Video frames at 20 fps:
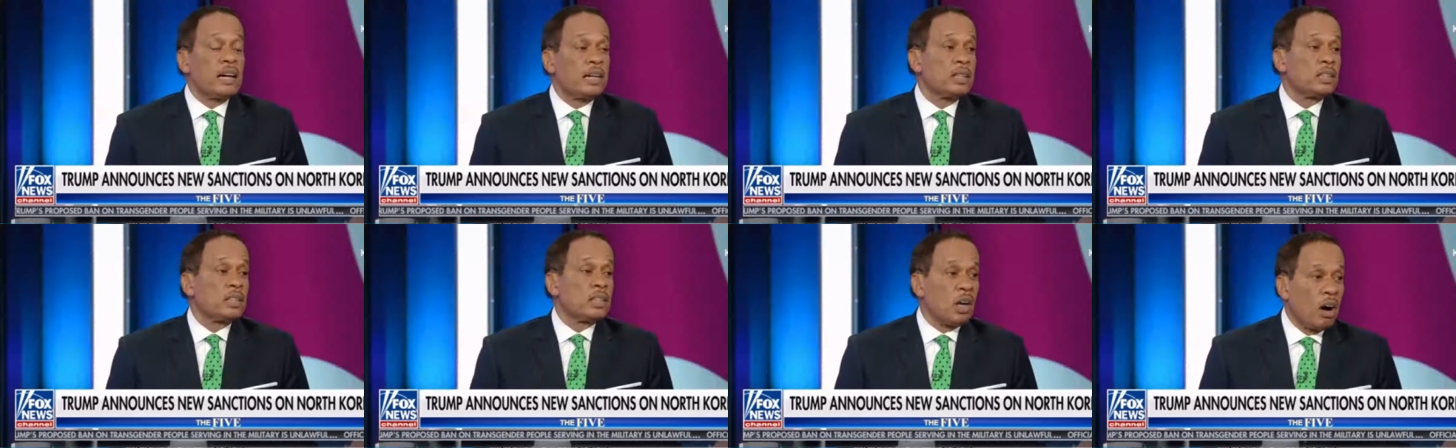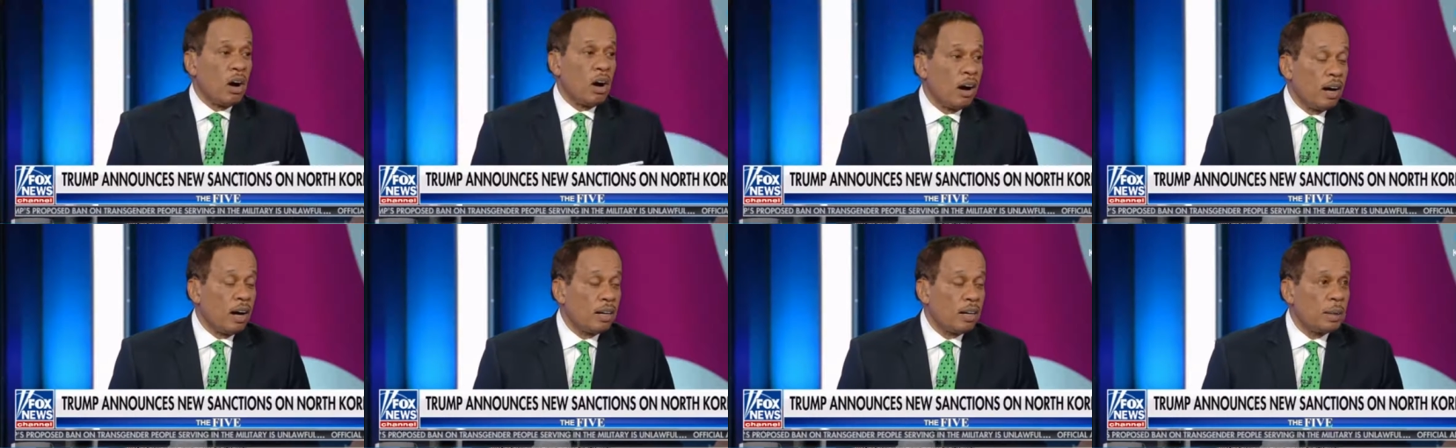going to
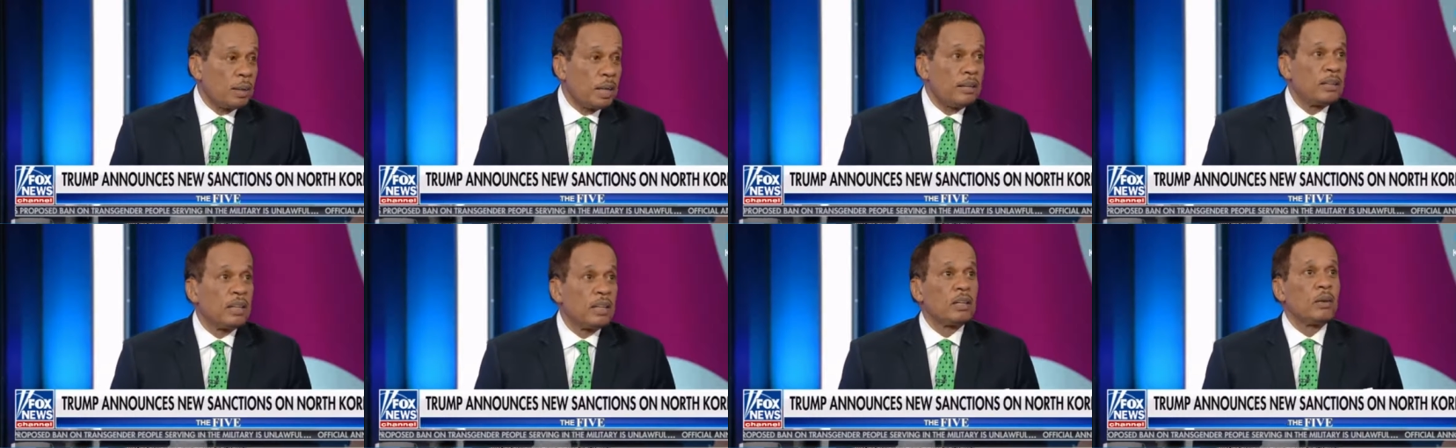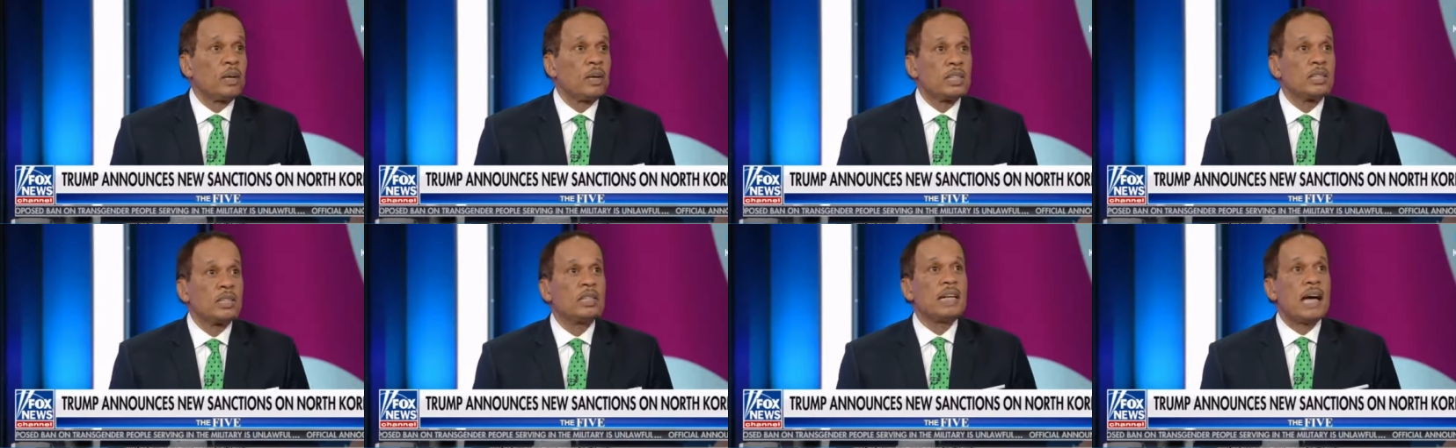talk, but the
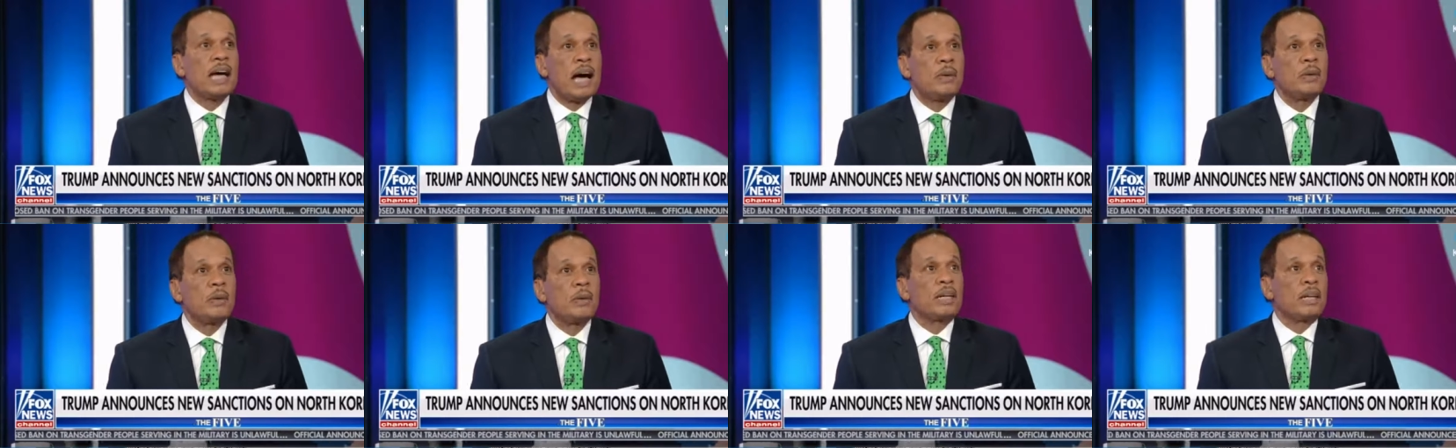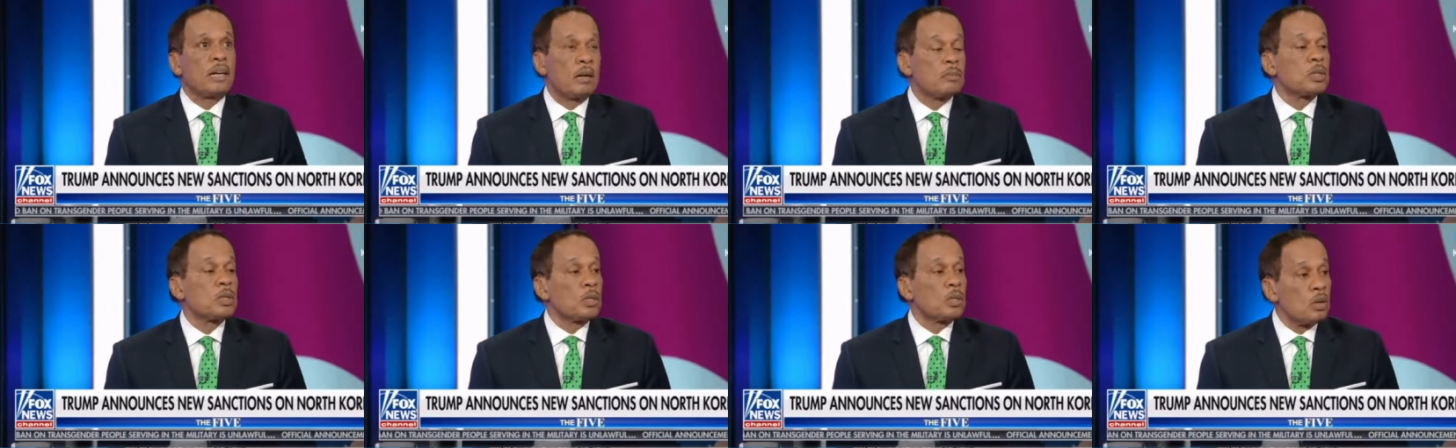question is how it
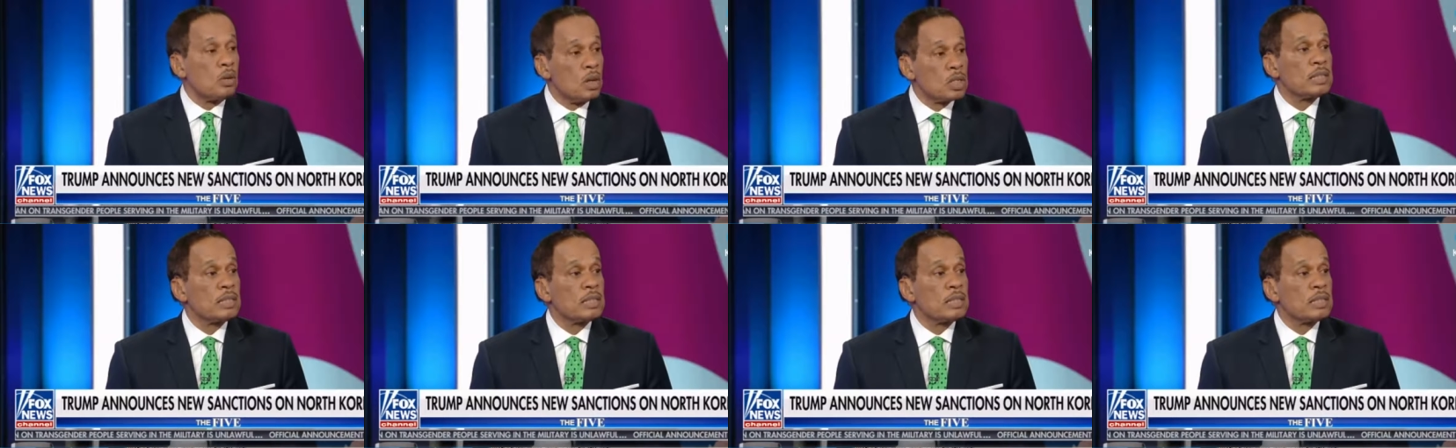comes across,